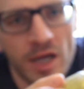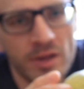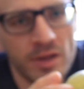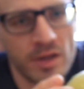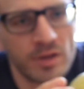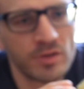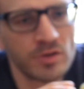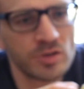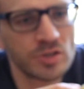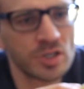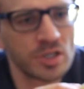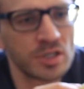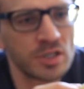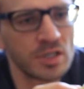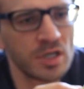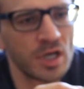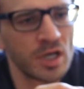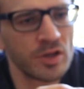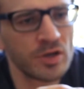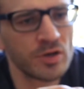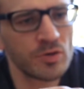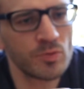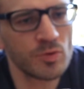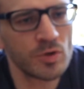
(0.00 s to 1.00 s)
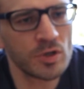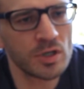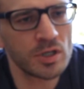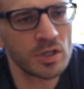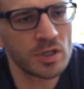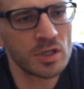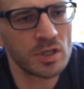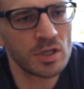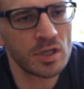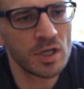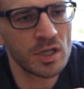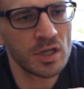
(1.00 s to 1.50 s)
then there's another
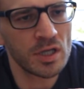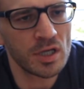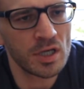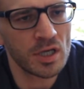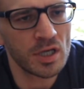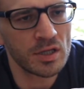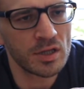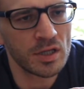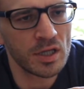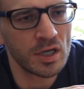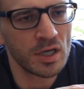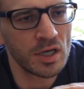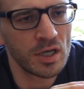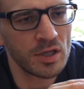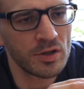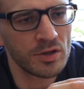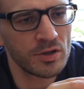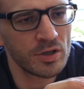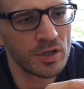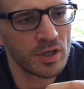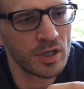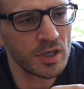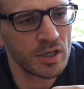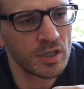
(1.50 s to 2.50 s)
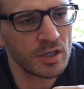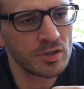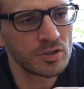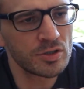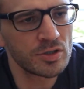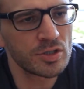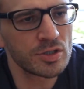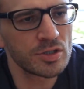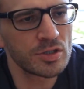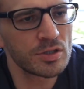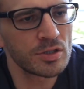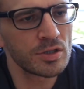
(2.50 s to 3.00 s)
one, I think on the other
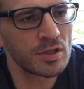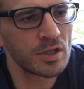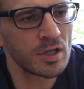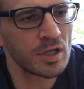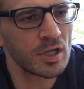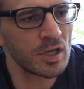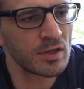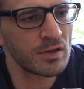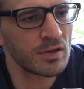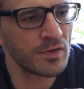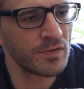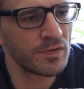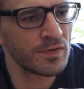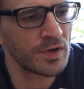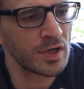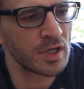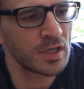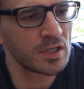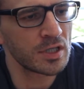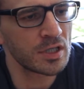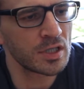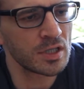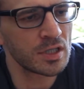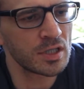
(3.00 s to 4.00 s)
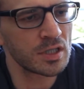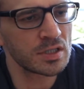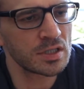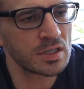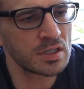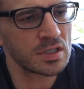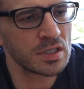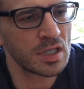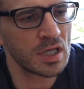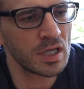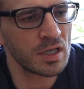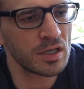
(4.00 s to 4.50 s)
edge. I'd have to find it because
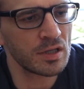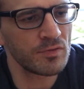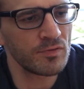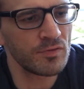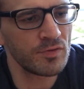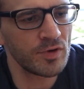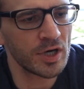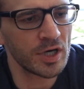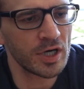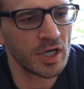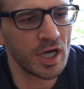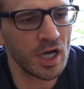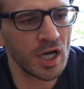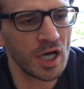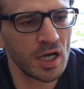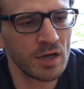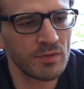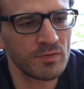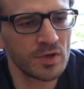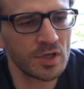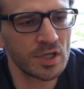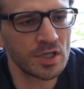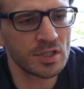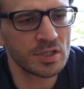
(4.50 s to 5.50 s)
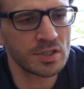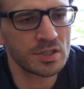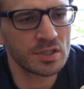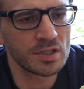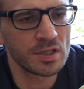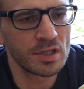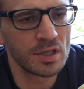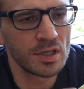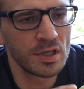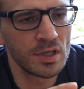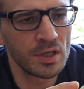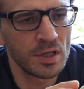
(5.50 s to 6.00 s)
it's not very
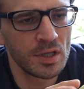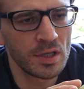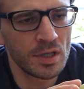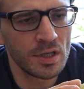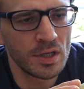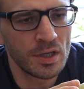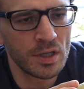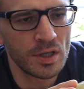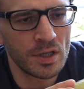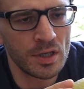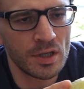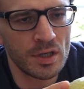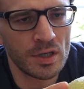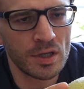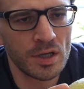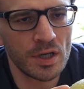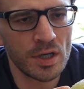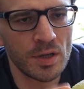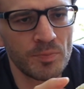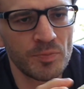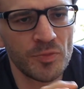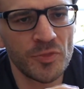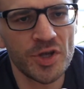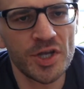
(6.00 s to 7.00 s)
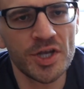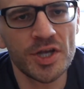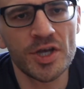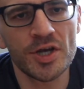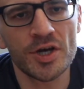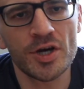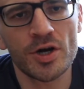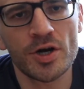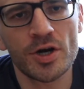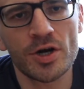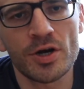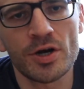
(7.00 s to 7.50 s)
obvious,
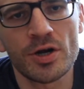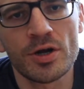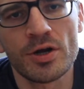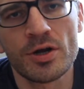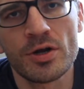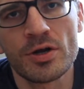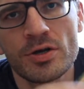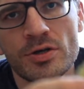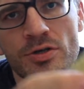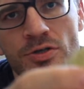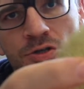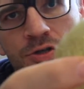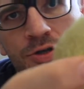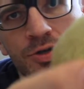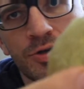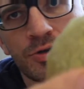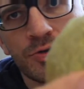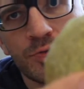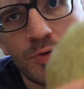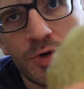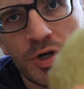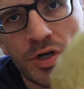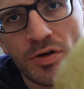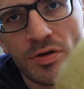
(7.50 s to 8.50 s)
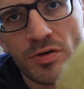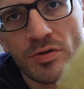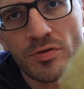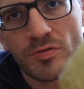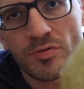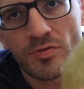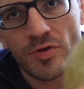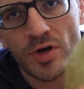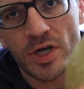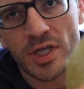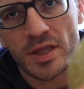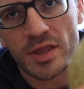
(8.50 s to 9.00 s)
here. So there's one
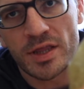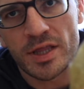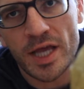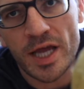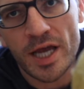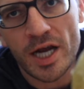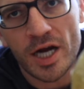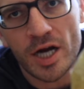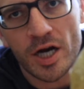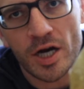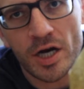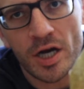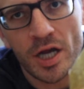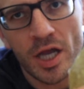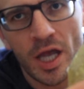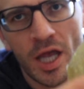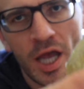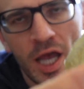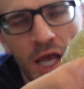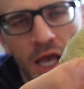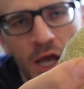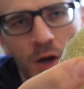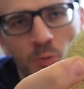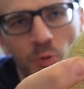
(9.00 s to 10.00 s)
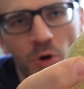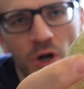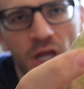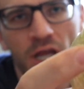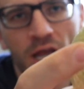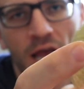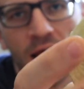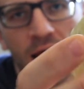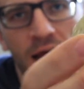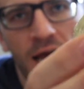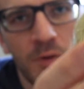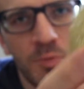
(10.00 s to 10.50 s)
right there, and what it
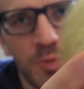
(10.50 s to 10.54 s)
had